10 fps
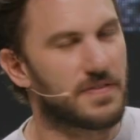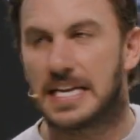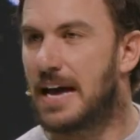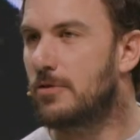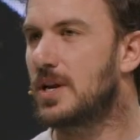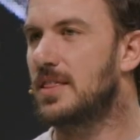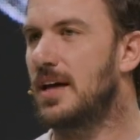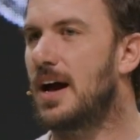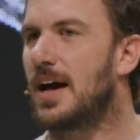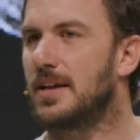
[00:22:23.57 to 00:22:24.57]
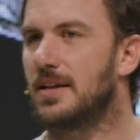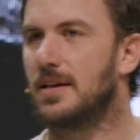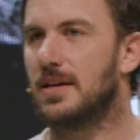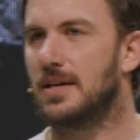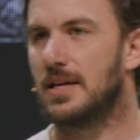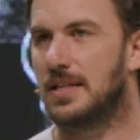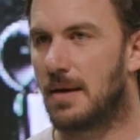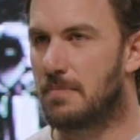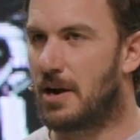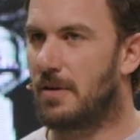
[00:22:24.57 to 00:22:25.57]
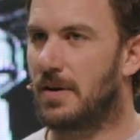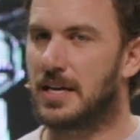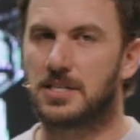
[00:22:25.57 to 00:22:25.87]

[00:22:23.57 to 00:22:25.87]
He never would have thought that marrying